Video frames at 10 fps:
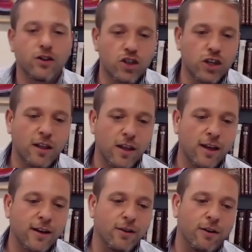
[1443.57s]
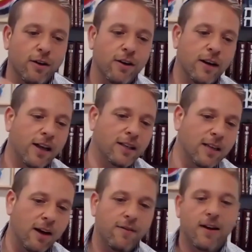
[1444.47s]
cheating on
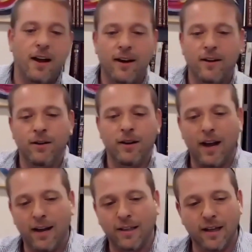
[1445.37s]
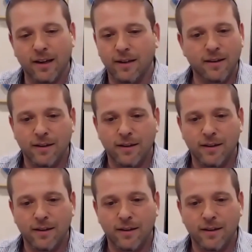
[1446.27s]
Esau and on Isaac.